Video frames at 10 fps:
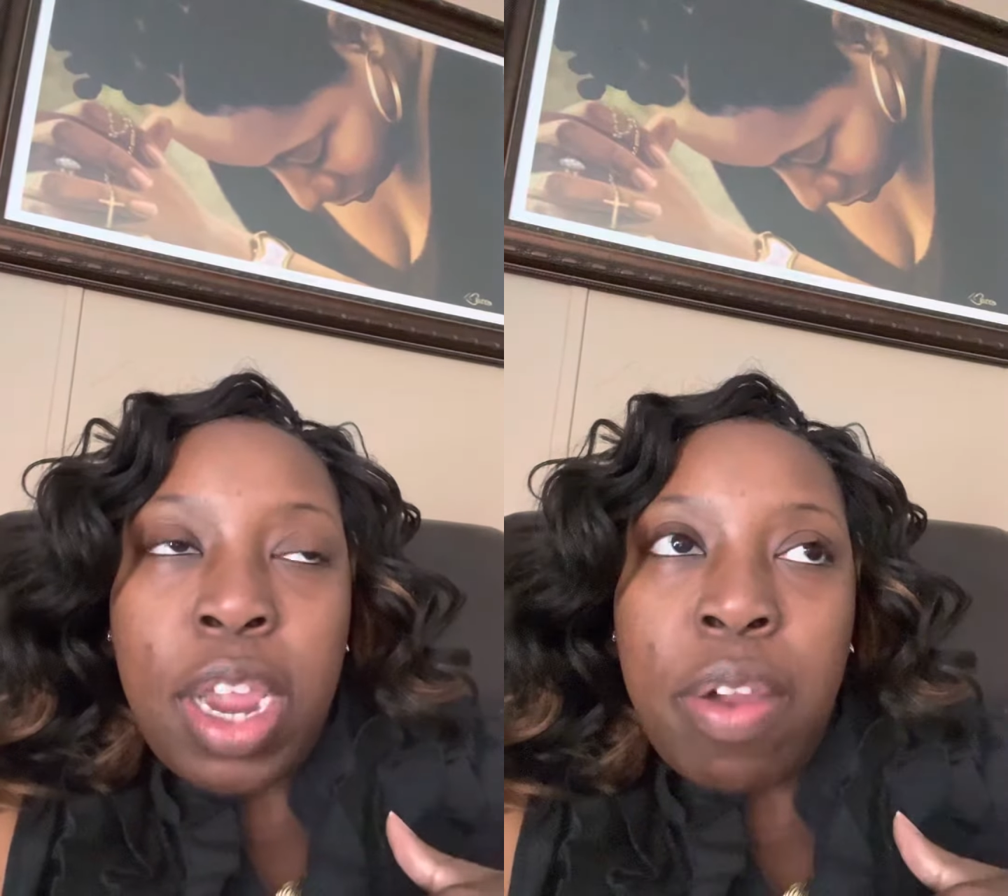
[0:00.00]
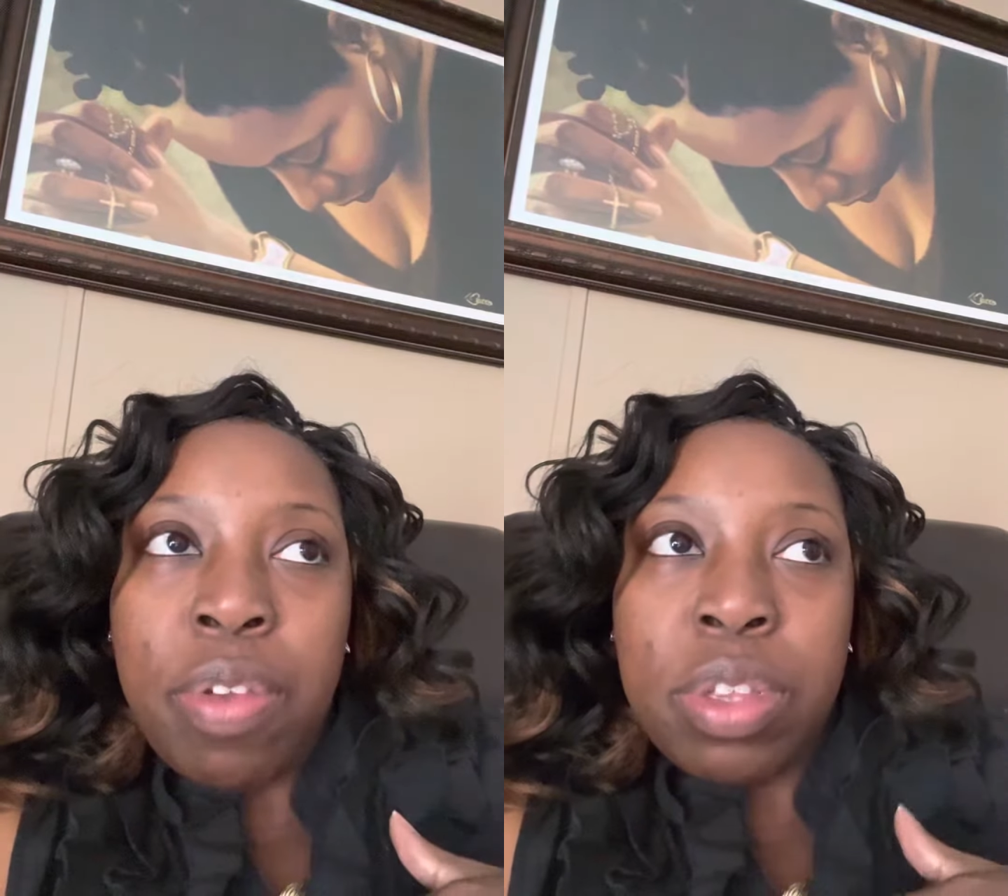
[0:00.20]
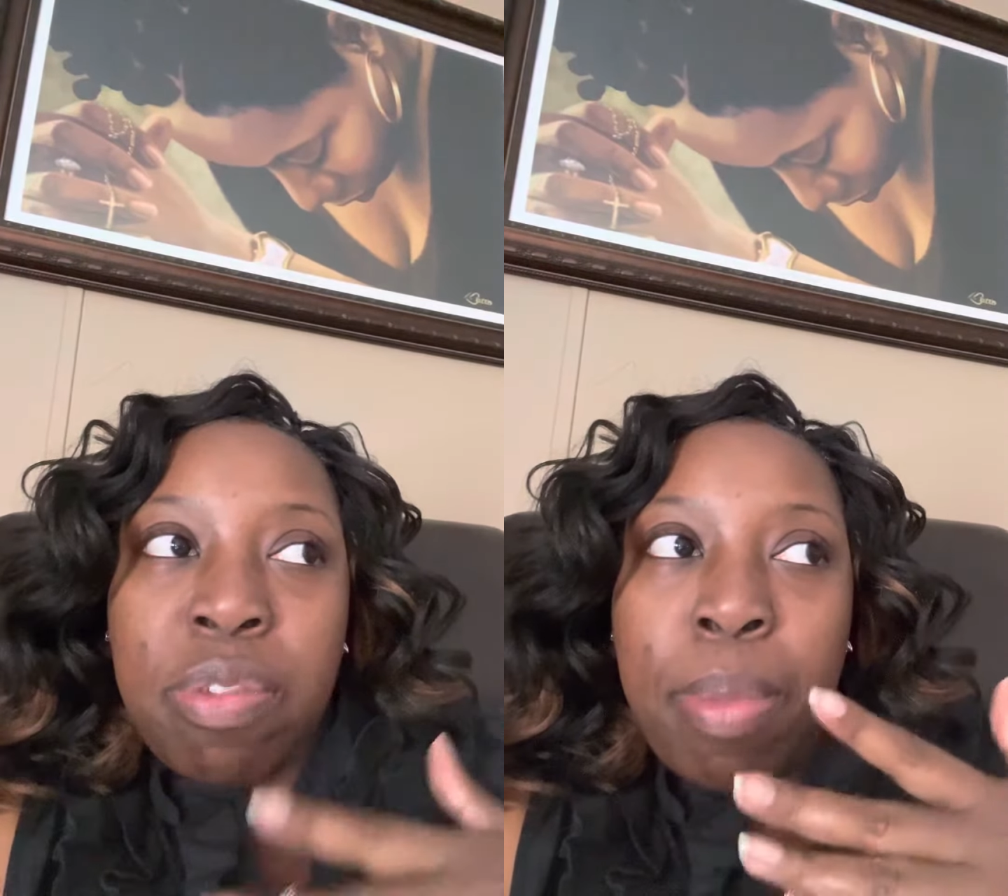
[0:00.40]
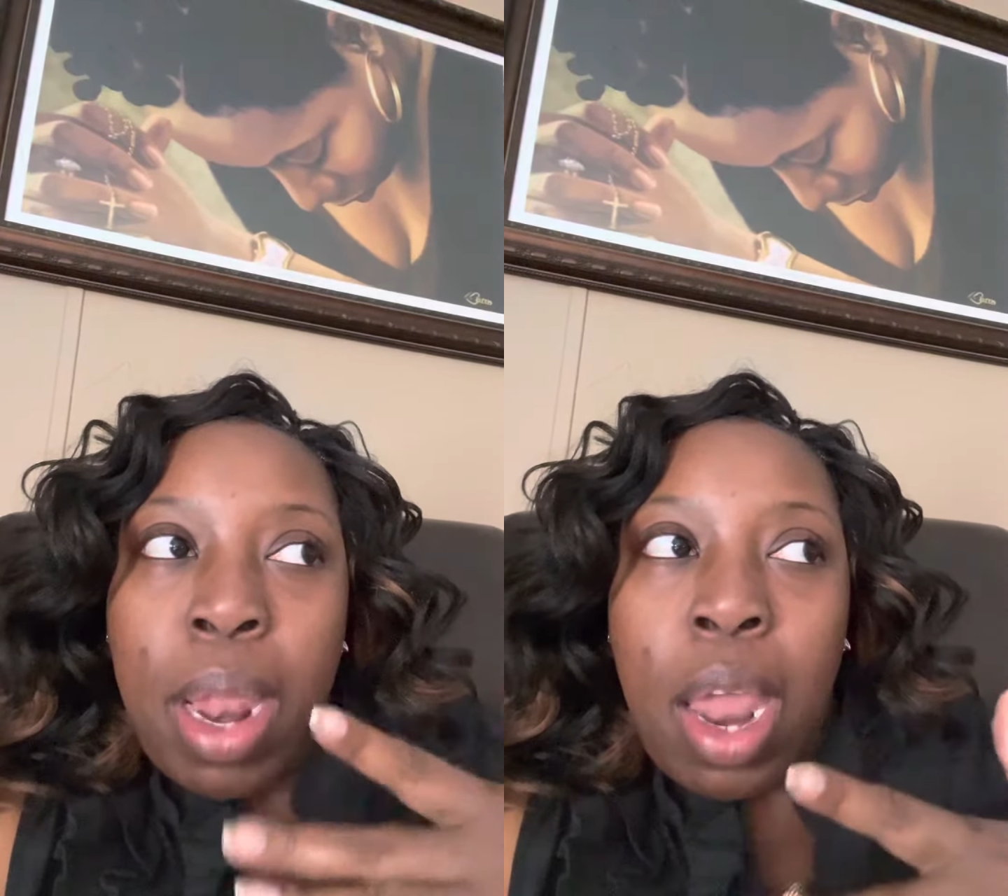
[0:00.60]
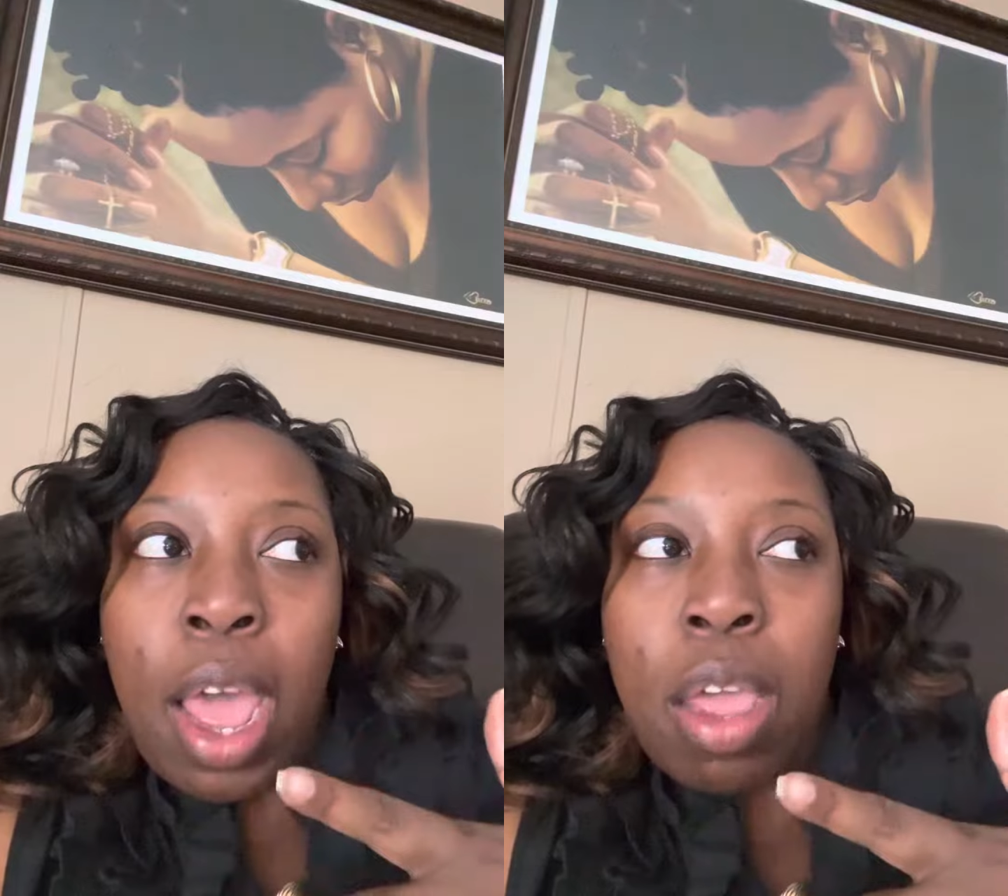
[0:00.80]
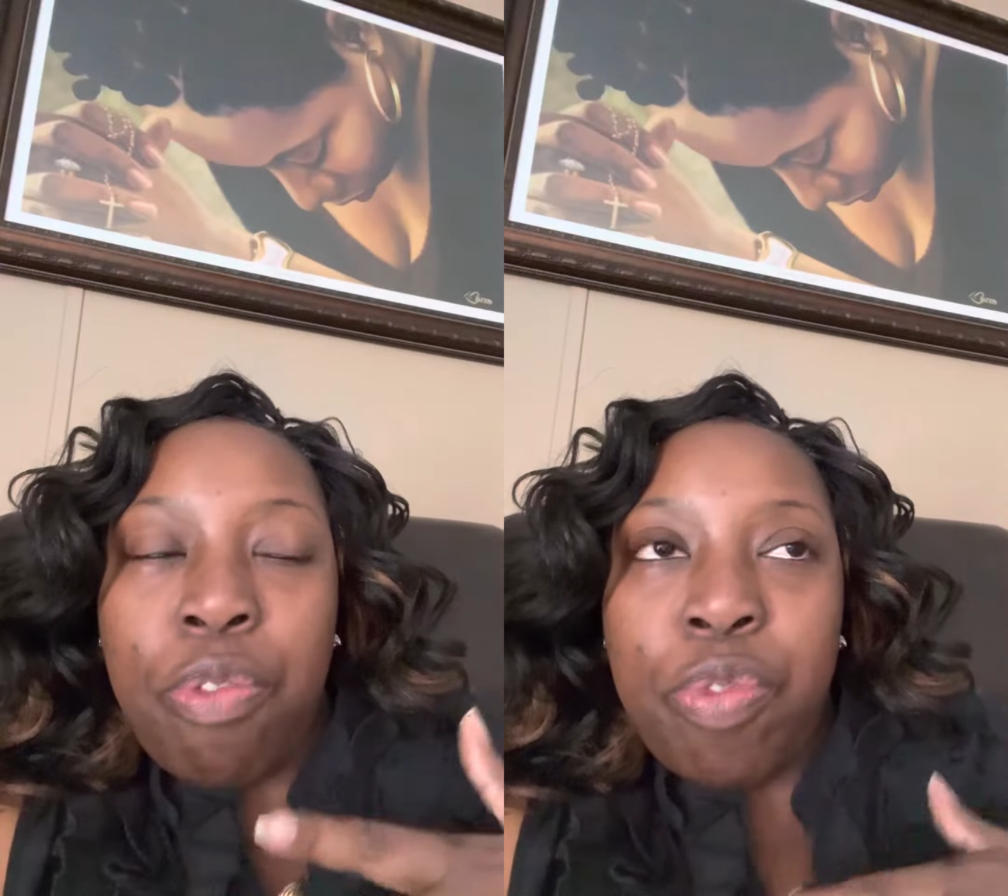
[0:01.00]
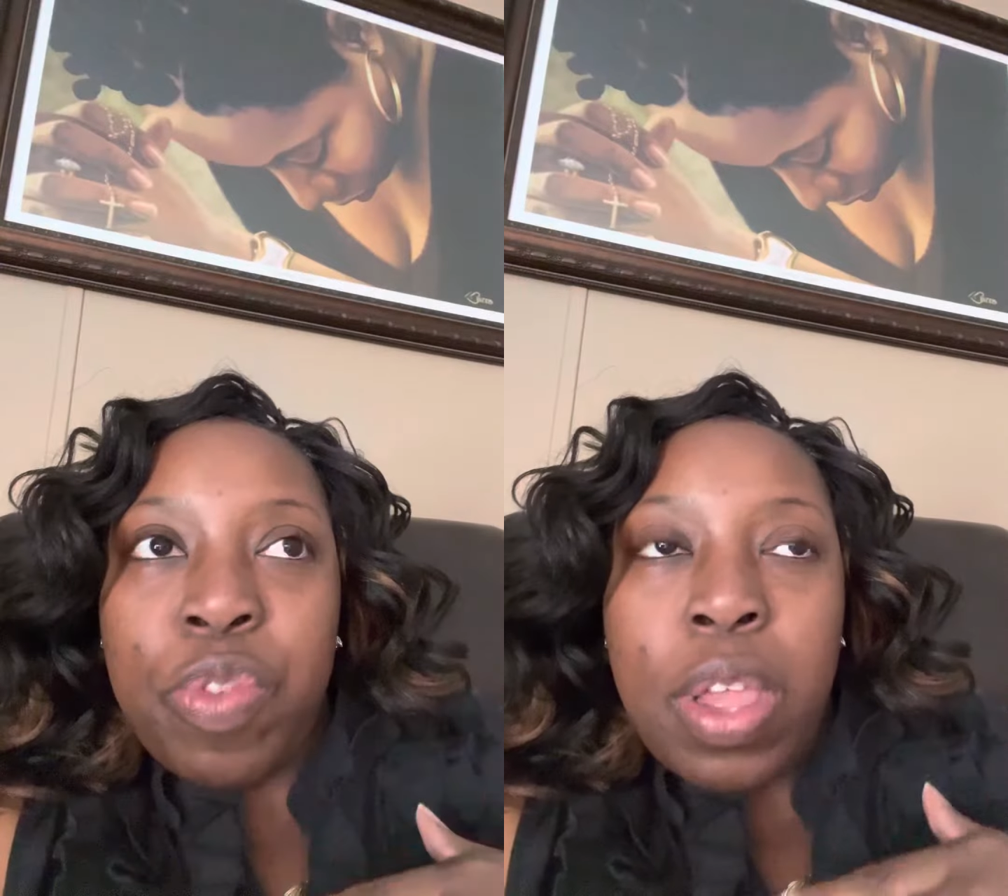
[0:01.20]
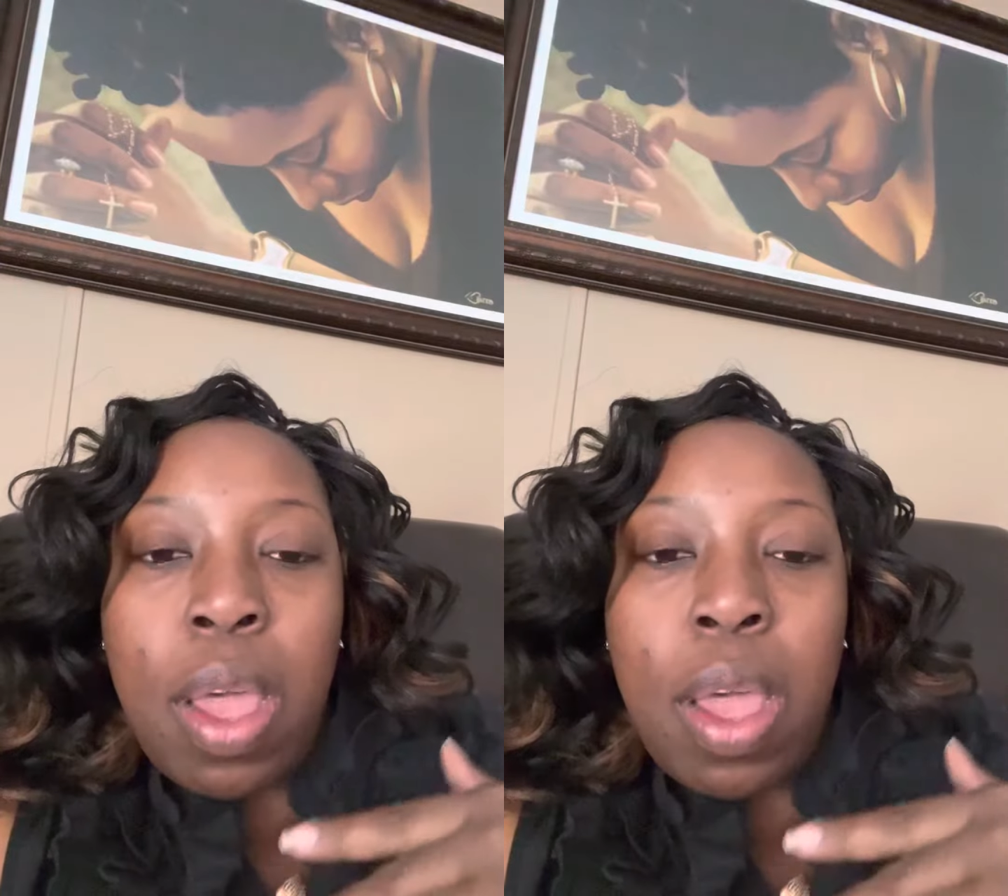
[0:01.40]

areas of my life,